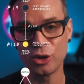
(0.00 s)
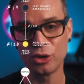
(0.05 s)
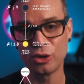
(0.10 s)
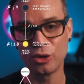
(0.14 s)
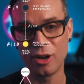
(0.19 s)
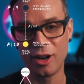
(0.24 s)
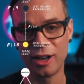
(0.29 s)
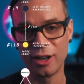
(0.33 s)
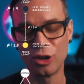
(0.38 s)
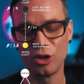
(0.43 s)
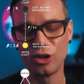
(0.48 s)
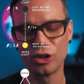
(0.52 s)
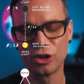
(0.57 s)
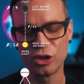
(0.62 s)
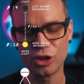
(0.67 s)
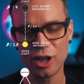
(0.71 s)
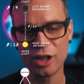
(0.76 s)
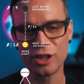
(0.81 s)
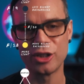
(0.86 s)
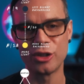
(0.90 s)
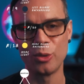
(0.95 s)
triangle
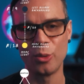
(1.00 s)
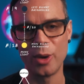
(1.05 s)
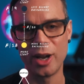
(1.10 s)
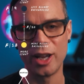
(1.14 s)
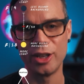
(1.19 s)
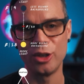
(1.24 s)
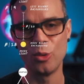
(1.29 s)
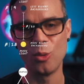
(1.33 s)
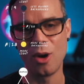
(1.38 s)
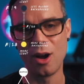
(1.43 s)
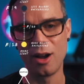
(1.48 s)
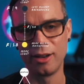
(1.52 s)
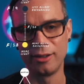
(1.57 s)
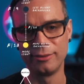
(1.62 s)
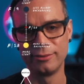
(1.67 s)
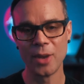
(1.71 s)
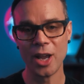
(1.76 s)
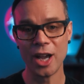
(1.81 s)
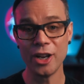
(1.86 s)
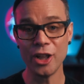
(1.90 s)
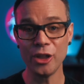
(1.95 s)
just the way you want.
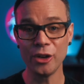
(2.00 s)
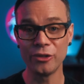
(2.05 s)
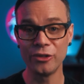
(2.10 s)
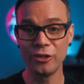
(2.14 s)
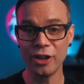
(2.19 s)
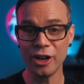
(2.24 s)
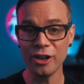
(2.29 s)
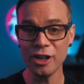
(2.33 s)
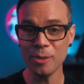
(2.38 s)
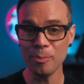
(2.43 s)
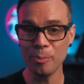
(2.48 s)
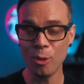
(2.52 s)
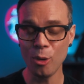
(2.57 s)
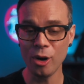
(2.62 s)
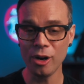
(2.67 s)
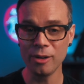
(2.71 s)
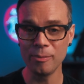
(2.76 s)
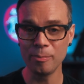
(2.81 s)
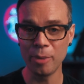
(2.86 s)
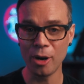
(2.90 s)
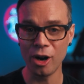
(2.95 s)
Another very
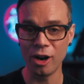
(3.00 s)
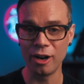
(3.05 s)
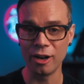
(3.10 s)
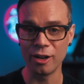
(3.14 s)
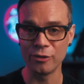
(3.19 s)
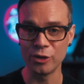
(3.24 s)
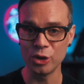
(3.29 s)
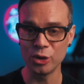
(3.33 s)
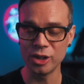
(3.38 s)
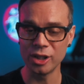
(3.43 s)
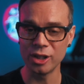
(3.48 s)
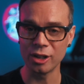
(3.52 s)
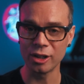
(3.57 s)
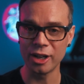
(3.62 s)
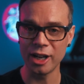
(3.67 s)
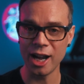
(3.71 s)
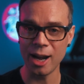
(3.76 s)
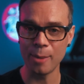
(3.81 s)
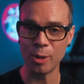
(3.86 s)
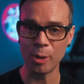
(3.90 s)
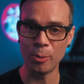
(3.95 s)
important part of using your
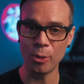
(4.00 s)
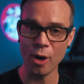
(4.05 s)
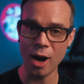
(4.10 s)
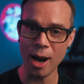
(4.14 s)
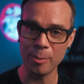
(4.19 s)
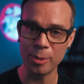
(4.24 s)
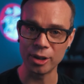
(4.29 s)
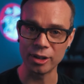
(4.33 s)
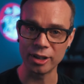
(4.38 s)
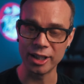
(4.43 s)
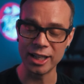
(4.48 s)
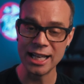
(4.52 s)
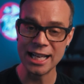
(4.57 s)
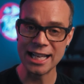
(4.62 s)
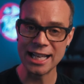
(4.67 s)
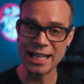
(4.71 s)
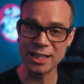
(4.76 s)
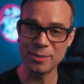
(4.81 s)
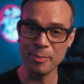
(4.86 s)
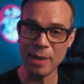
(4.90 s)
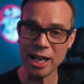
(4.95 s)
camera properly
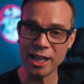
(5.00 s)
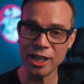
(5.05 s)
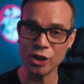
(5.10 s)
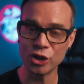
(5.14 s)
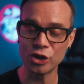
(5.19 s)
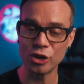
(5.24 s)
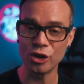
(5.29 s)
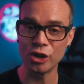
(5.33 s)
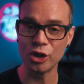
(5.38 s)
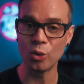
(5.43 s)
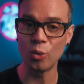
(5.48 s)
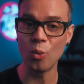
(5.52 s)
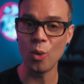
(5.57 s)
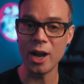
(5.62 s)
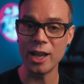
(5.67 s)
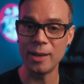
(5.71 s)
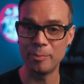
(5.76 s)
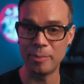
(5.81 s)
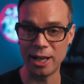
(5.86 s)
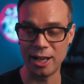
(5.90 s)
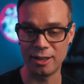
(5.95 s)
is making sure your
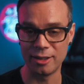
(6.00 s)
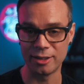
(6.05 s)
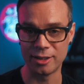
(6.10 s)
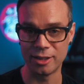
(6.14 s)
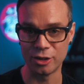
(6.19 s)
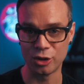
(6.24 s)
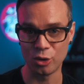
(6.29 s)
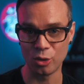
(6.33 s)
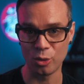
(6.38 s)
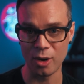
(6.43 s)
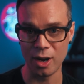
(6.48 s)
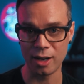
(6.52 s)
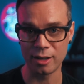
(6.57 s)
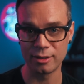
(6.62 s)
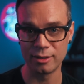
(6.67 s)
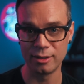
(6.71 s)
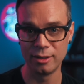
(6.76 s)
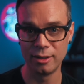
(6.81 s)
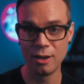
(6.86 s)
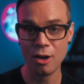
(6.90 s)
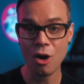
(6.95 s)
white balance is
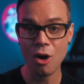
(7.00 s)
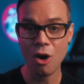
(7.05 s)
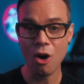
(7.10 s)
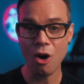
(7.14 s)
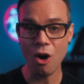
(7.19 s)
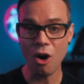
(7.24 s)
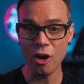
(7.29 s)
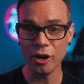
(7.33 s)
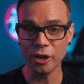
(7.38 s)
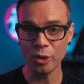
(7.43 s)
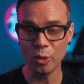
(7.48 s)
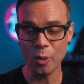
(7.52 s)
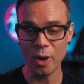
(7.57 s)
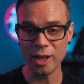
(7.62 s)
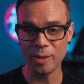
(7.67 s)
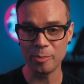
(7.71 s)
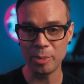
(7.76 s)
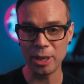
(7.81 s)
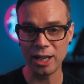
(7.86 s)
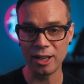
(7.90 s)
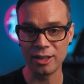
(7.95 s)
correct. Auto
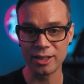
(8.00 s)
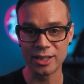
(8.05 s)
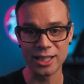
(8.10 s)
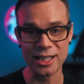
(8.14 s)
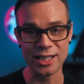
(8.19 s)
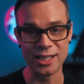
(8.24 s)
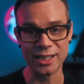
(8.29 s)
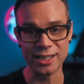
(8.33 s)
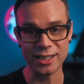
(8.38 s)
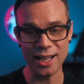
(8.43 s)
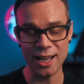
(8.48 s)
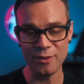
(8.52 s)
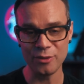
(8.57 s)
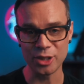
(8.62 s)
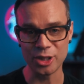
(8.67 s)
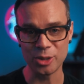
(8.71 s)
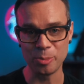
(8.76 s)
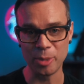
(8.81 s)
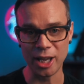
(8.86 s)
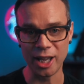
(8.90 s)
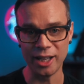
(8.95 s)
white balance is the
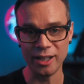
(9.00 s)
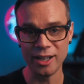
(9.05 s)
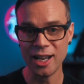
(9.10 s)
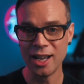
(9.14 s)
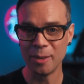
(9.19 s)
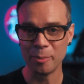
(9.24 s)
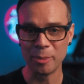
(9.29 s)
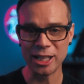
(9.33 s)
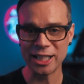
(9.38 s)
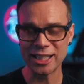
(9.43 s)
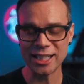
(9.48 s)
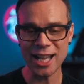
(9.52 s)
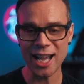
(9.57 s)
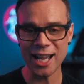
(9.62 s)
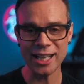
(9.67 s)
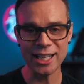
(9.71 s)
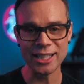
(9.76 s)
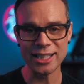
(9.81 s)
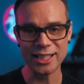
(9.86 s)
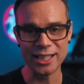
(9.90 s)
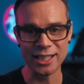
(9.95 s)
safest bet, but it's not
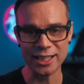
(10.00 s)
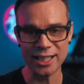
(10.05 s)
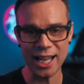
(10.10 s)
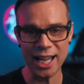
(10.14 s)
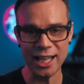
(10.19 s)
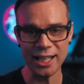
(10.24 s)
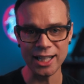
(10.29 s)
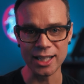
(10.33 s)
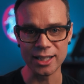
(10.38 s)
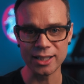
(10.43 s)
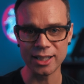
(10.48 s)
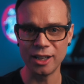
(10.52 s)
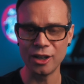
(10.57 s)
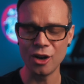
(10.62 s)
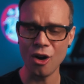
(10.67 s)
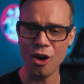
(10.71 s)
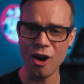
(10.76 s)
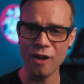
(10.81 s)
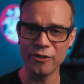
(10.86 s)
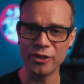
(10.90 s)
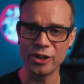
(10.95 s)
instantaneous, and
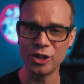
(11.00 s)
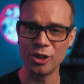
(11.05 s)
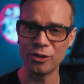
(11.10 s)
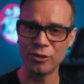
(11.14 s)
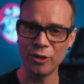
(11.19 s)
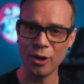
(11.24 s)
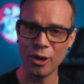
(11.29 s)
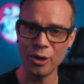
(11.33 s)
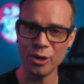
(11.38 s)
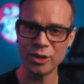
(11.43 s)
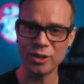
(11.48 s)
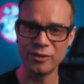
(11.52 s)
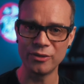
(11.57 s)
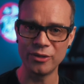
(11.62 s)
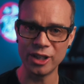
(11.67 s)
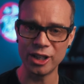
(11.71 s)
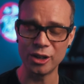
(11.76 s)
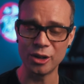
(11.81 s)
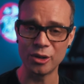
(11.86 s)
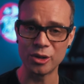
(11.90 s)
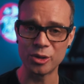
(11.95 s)
often your photos and
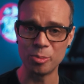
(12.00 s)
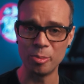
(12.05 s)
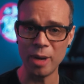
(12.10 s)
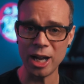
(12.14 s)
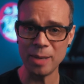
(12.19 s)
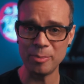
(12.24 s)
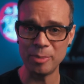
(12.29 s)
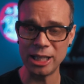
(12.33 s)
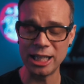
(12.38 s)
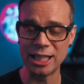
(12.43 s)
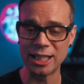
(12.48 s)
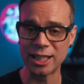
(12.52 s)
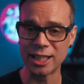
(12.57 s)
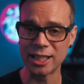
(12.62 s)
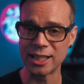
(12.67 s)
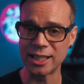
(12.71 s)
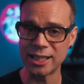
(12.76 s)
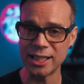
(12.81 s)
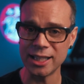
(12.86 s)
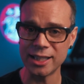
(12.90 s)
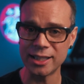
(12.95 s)
videos might be
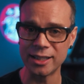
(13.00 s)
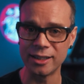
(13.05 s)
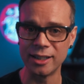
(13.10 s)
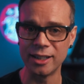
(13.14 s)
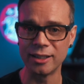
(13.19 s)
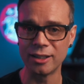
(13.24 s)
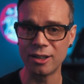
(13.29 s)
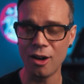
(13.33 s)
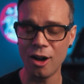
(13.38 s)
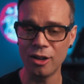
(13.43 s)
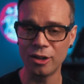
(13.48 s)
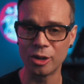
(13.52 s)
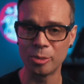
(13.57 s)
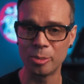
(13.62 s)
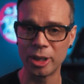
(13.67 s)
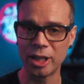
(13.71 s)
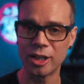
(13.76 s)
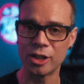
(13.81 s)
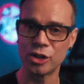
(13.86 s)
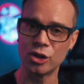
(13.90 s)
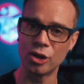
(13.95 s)
inconsistent in color
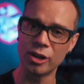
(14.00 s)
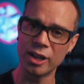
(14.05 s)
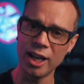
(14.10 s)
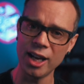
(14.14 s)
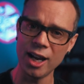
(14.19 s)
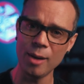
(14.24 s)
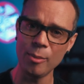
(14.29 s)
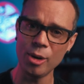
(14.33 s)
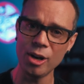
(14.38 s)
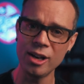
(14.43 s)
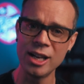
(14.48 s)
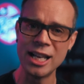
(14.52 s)
because your camera